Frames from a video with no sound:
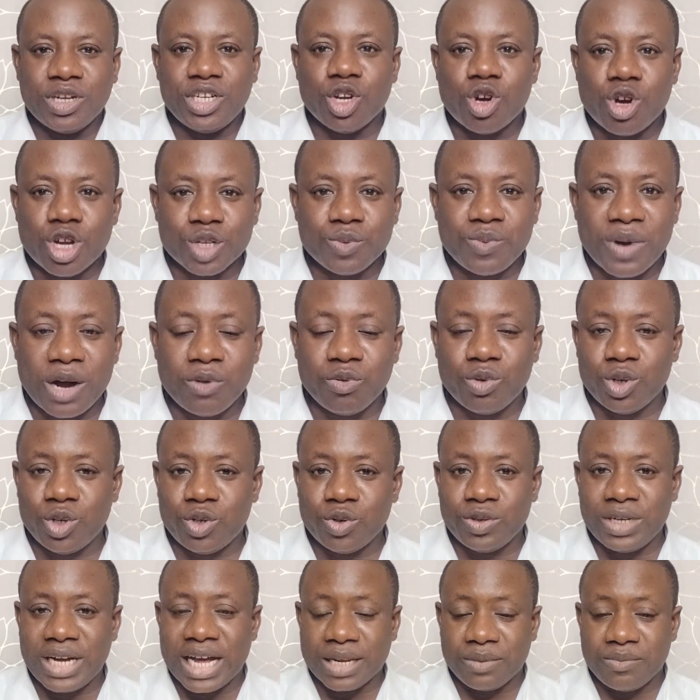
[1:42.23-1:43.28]
husband would
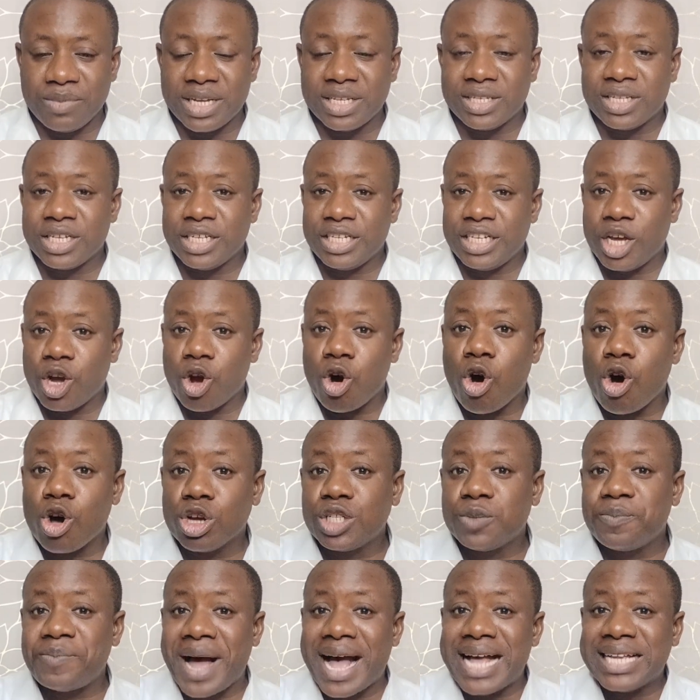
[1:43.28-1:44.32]
do. That means the
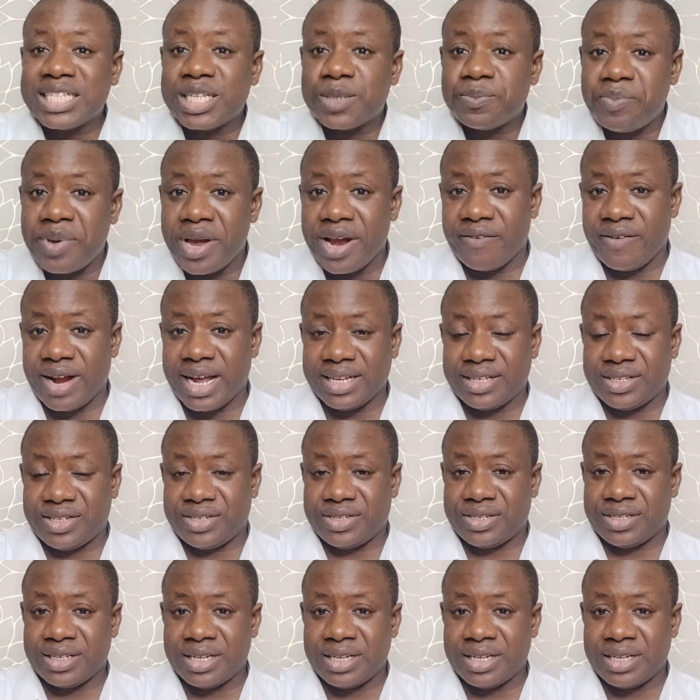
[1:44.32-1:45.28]
husband's parent,